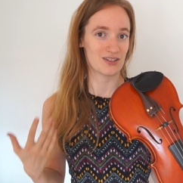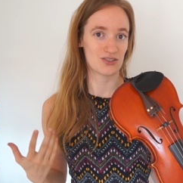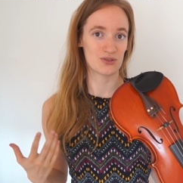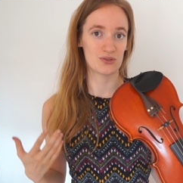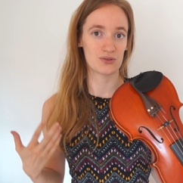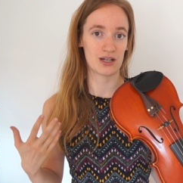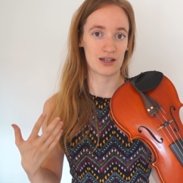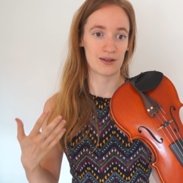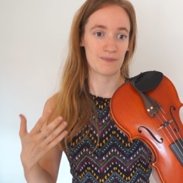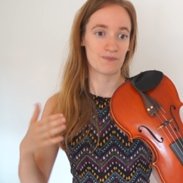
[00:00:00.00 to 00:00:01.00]
to
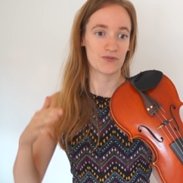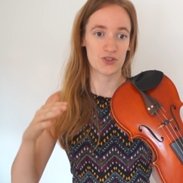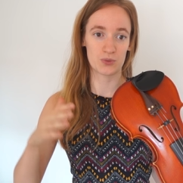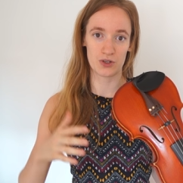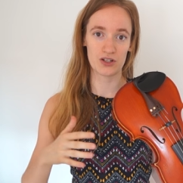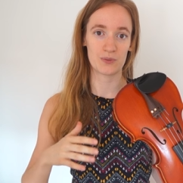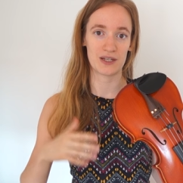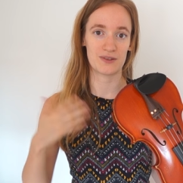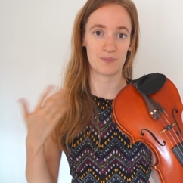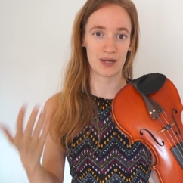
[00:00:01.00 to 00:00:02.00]
um, to work
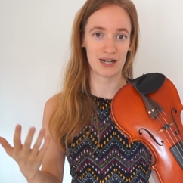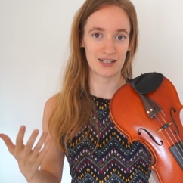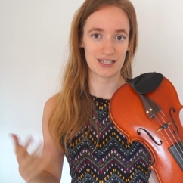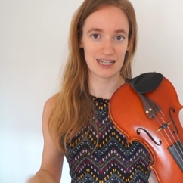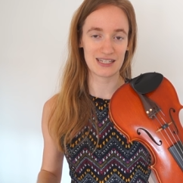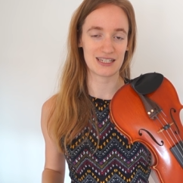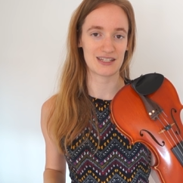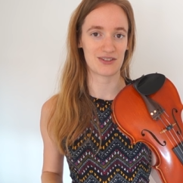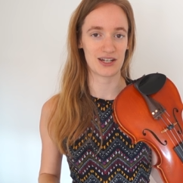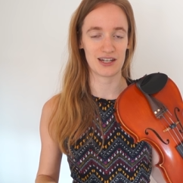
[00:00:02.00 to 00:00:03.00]
with bare
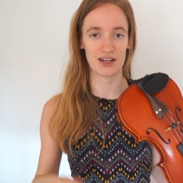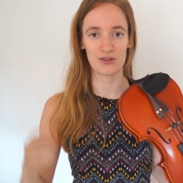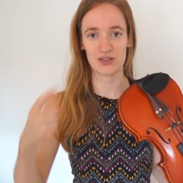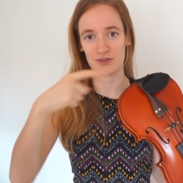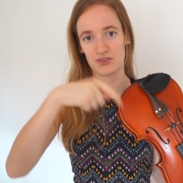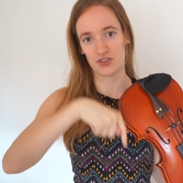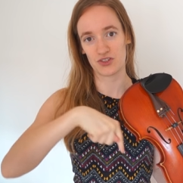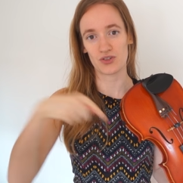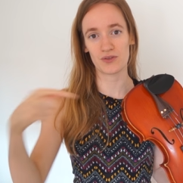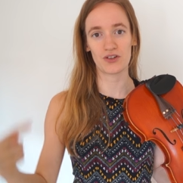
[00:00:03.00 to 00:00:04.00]
necessities right now. The
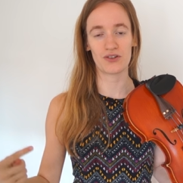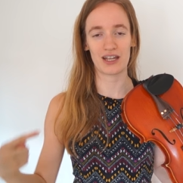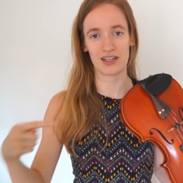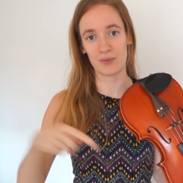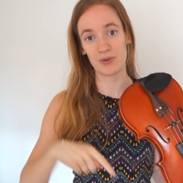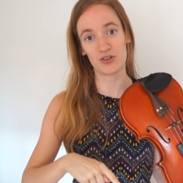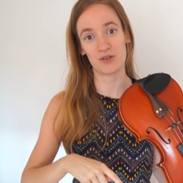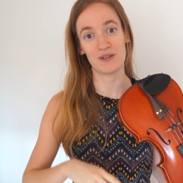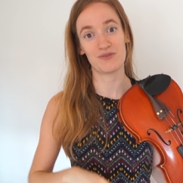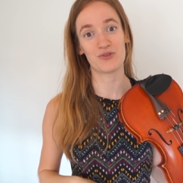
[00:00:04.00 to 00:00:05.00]
tutorial I
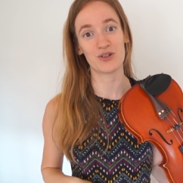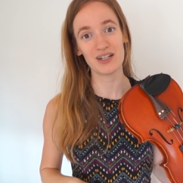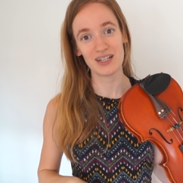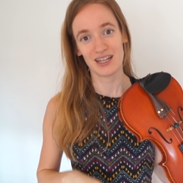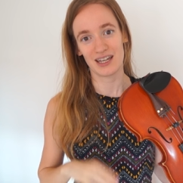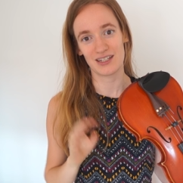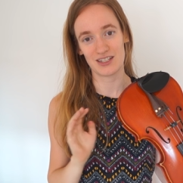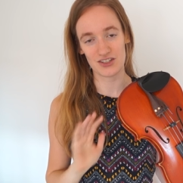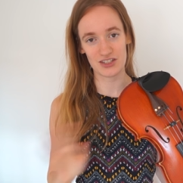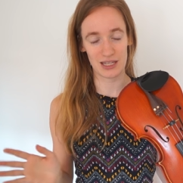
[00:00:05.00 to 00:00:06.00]
uploaded before, and
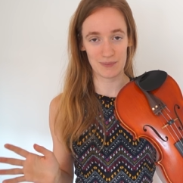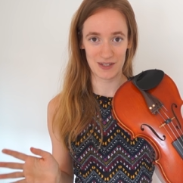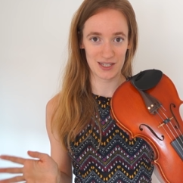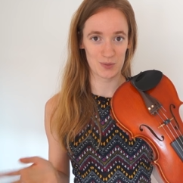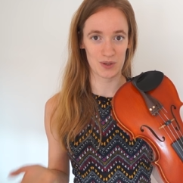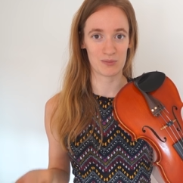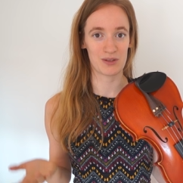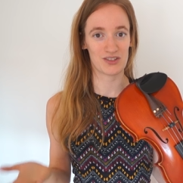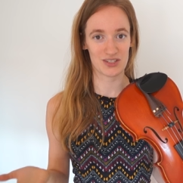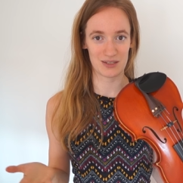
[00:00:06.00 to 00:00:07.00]
just skip this one
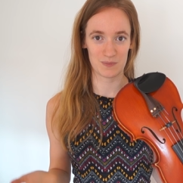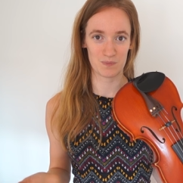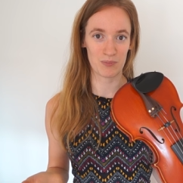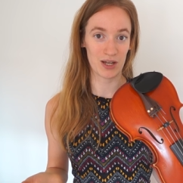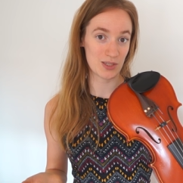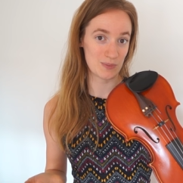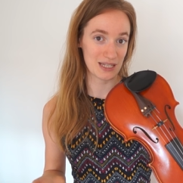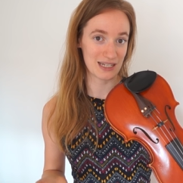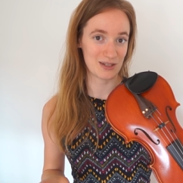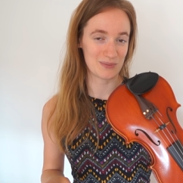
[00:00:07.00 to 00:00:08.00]
because it might
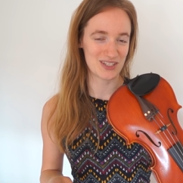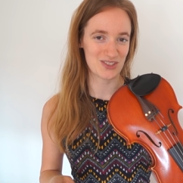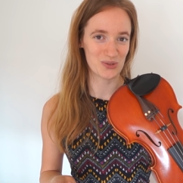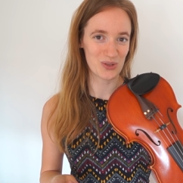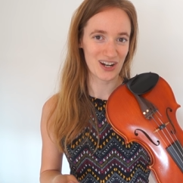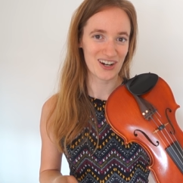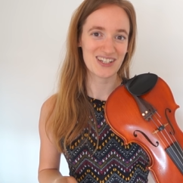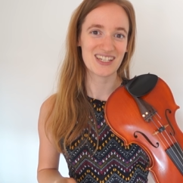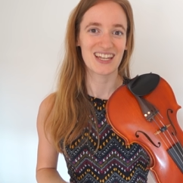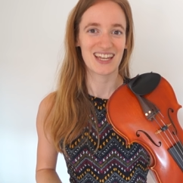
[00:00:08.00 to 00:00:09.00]
be a little bit too
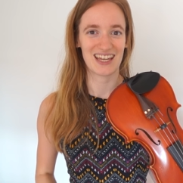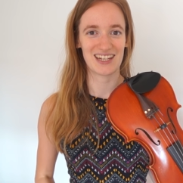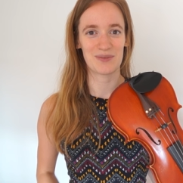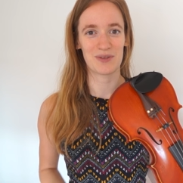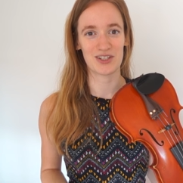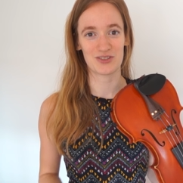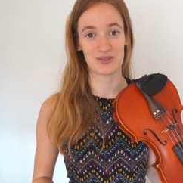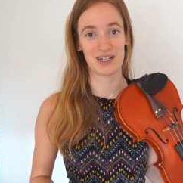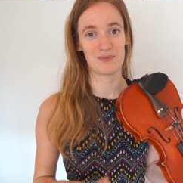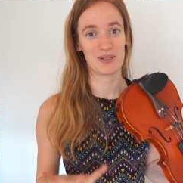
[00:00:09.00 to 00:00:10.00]
hard, and it might
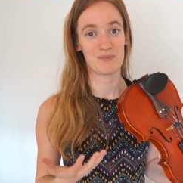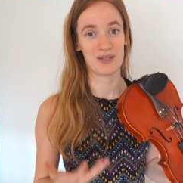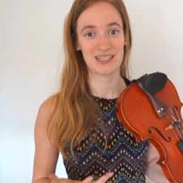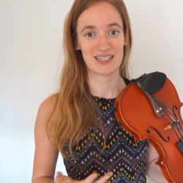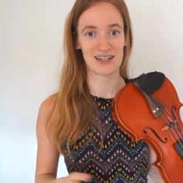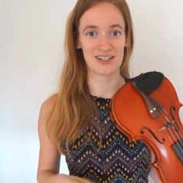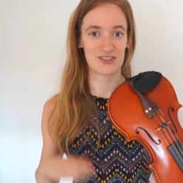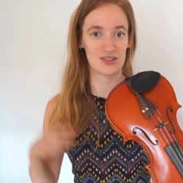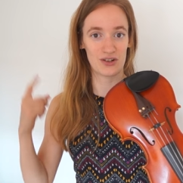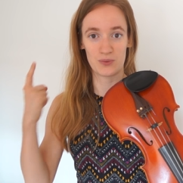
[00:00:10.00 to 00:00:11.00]
already be a big
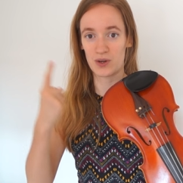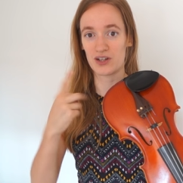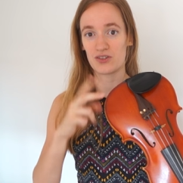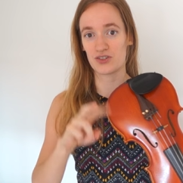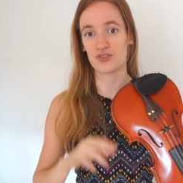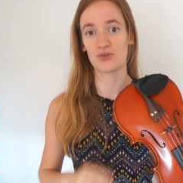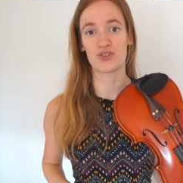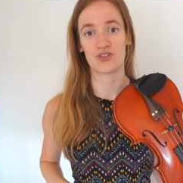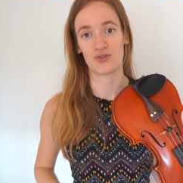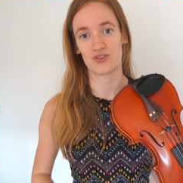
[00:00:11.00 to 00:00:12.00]
challenge to learn one or two
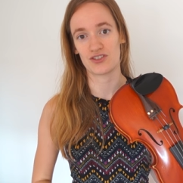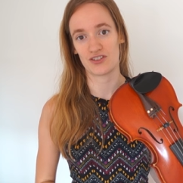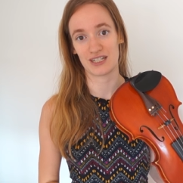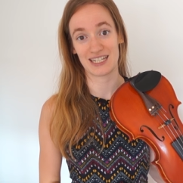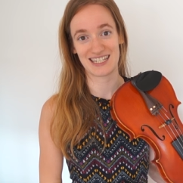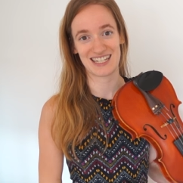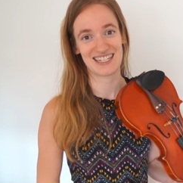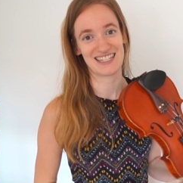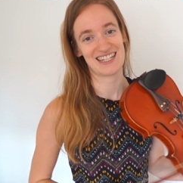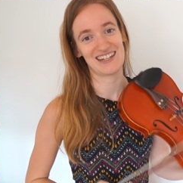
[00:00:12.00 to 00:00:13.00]
songs during this
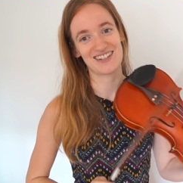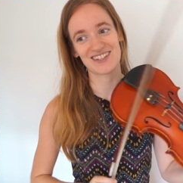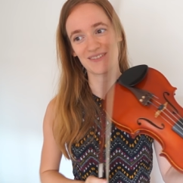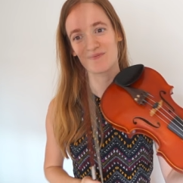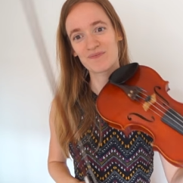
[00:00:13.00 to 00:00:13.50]
Disney challenge.